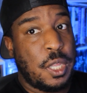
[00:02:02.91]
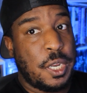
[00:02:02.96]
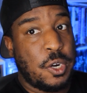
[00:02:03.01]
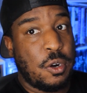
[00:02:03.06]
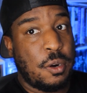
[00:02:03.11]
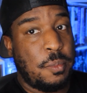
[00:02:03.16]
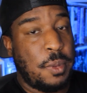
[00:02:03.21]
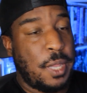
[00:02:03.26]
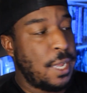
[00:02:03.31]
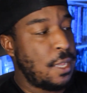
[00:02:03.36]

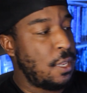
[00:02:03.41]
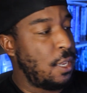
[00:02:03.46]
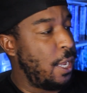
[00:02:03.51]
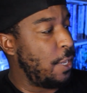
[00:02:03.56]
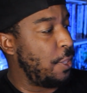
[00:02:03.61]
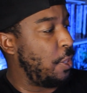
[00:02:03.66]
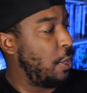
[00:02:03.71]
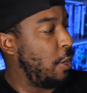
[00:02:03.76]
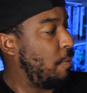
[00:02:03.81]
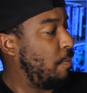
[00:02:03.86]
under a black
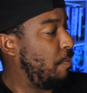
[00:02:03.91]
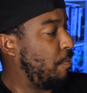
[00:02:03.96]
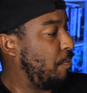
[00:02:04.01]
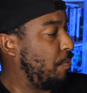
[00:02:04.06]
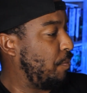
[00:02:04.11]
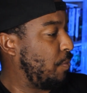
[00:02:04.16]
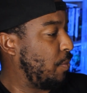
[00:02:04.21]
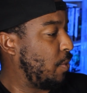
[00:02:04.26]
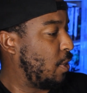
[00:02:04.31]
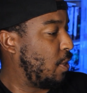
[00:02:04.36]
light though.
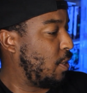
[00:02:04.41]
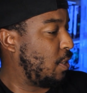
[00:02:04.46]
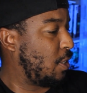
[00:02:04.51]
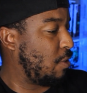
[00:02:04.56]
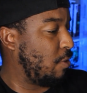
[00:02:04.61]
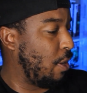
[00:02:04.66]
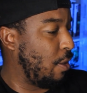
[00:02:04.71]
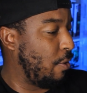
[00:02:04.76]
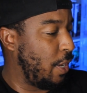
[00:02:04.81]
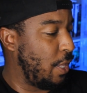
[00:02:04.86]

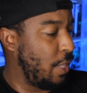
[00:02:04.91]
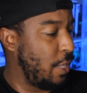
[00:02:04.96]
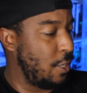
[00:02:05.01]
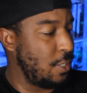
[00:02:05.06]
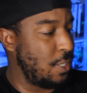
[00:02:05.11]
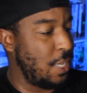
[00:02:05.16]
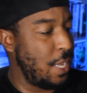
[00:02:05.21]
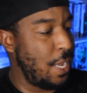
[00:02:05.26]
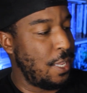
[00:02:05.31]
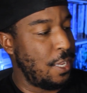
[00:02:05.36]
So anyway,
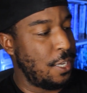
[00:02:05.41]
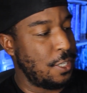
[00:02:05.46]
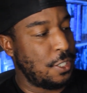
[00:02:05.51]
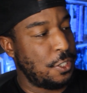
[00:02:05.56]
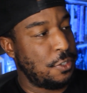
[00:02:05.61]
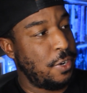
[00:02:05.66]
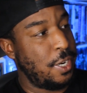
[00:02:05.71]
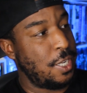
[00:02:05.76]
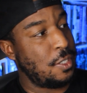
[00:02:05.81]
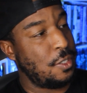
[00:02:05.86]
there's that. That's a
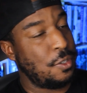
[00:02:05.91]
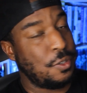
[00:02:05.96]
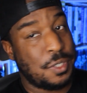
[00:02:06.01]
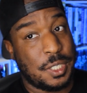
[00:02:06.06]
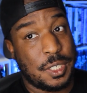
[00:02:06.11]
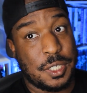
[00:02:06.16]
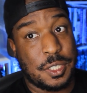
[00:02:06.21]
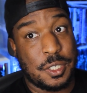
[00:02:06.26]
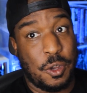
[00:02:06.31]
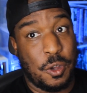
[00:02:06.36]

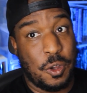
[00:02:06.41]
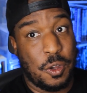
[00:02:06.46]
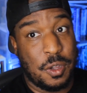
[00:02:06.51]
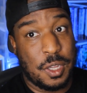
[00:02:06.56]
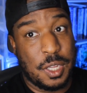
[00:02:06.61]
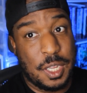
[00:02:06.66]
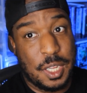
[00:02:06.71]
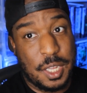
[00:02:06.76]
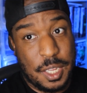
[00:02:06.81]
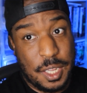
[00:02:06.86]
translucent
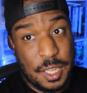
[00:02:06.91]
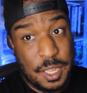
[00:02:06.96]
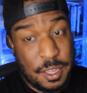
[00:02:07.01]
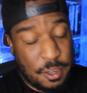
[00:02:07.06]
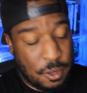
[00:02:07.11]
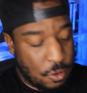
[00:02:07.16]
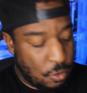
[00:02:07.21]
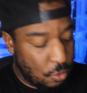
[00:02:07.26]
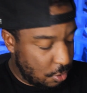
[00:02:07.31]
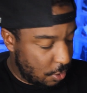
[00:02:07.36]
sole.
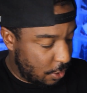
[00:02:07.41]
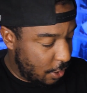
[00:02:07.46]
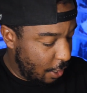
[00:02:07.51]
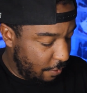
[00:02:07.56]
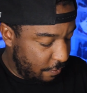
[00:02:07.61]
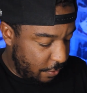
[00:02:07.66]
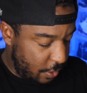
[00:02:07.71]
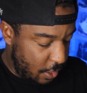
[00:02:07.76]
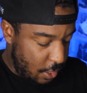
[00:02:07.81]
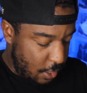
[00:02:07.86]
Cool
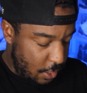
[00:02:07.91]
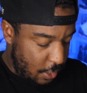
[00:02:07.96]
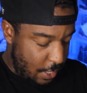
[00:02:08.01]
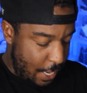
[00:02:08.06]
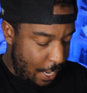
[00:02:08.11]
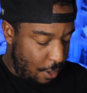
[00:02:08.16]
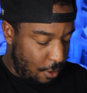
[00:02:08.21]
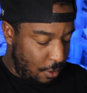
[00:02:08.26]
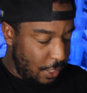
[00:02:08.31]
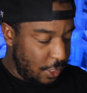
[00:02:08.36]
stuff.
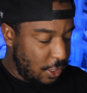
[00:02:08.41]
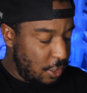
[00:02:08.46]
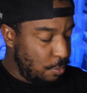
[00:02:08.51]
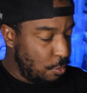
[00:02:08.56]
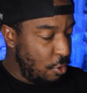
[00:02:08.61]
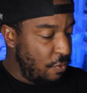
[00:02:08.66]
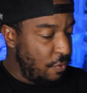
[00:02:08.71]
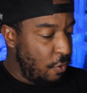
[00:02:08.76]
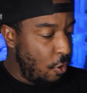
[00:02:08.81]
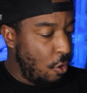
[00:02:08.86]
Now let's
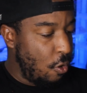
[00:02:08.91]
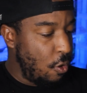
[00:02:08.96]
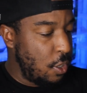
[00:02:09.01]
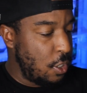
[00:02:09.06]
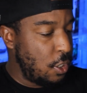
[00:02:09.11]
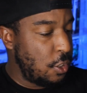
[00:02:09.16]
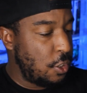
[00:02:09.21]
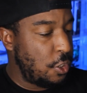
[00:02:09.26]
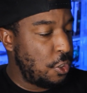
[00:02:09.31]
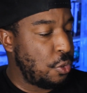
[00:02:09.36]
move
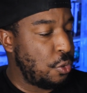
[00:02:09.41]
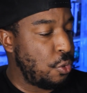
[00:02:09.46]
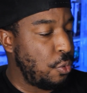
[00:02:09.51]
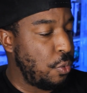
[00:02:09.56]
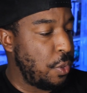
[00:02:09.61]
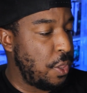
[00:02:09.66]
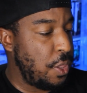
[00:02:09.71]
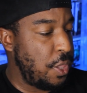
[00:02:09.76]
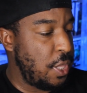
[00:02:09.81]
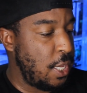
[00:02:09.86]
on
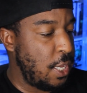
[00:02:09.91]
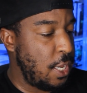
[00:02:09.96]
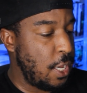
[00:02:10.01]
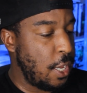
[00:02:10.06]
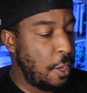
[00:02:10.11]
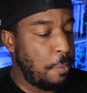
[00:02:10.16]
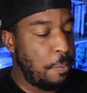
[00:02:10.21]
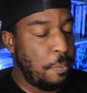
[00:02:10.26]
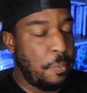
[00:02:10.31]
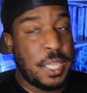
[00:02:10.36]
to the
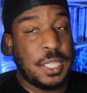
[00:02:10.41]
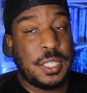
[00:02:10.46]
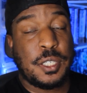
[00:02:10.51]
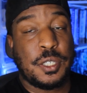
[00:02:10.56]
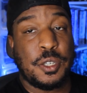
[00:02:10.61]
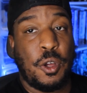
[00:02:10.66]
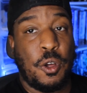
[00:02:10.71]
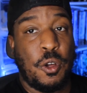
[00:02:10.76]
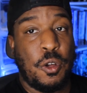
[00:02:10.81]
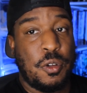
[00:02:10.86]

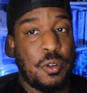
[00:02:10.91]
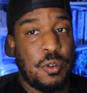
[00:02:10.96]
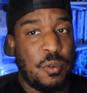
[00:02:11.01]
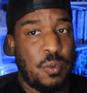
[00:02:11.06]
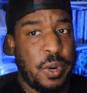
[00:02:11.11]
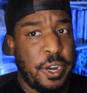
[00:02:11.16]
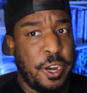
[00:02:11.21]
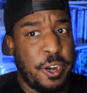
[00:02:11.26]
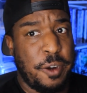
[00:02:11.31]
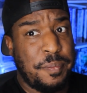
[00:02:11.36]
midsole
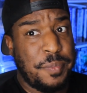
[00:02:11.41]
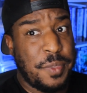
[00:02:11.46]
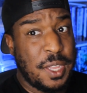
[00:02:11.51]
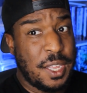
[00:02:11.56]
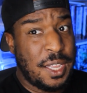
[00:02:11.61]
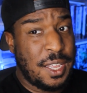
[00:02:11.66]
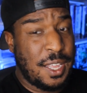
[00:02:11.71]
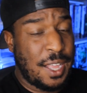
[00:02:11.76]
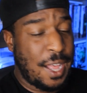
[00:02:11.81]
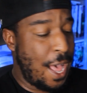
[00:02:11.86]
where
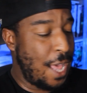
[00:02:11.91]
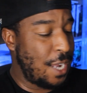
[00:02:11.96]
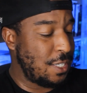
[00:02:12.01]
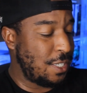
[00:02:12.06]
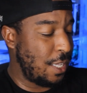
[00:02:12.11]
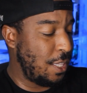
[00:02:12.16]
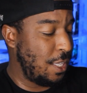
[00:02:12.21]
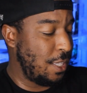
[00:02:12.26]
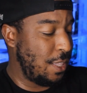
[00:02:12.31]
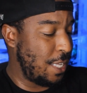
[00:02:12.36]

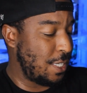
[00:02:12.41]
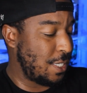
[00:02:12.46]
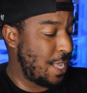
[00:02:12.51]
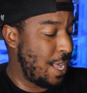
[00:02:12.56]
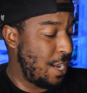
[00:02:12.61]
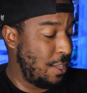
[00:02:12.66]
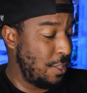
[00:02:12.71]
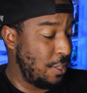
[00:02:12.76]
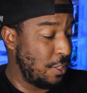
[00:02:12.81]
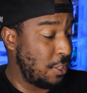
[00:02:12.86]
honestly, I think that's
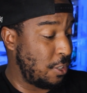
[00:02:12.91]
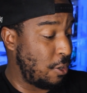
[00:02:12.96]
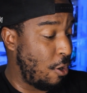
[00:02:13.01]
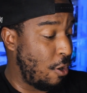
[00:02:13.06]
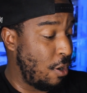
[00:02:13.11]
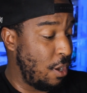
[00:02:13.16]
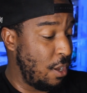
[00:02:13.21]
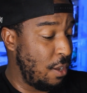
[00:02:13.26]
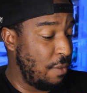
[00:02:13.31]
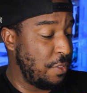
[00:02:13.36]
kind of the
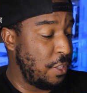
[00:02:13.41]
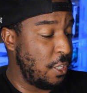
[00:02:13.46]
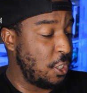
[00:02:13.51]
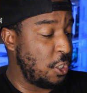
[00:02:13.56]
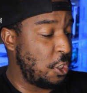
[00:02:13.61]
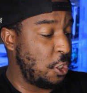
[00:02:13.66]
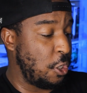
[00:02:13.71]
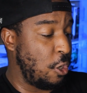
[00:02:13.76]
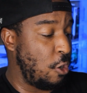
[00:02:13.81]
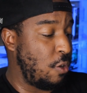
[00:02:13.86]
star of this
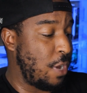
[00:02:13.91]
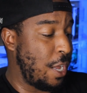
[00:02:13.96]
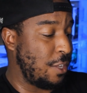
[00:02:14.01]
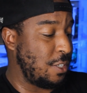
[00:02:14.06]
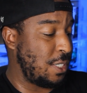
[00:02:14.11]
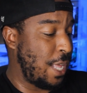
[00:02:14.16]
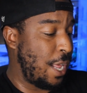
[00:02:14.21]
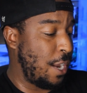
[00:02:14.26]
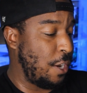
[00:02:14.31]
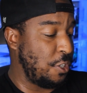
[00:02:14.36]
show
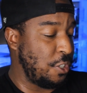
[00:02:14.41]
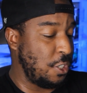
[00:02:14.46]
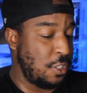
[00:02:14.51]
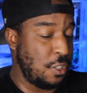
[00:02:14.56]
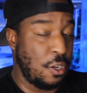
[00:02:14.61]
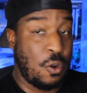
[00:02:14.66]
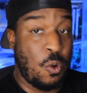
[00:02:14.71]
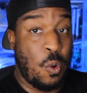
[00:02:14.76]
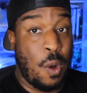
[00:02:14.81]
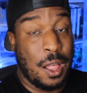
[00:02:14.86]
outside of just
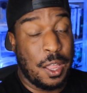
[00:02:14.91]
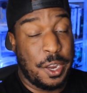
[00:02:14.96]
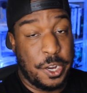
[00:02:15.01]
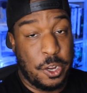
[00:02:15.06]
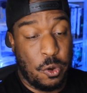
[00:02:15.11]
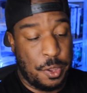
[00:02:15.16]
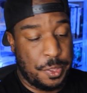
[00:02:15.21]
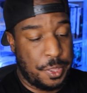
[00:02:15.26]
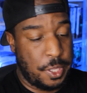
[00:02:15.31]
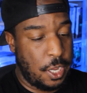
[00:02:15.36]
the quality
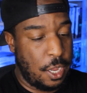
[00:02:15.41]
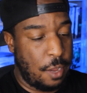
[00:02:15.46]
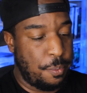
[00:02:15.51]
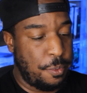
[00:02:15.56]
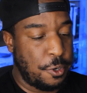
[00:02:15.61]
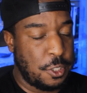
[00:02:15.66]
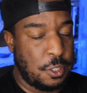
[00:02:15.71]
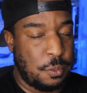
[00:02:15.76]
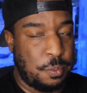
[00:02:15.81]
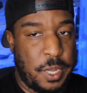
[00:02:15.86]
on the
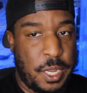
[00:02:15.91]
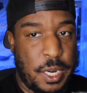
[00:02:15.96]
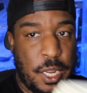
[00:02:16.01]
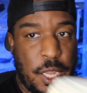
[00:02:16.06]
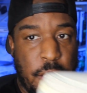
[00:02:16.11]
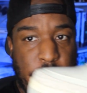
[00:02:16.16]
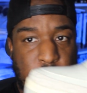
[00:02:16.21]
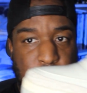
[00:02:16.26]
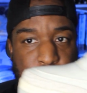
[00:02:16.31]
uppers, but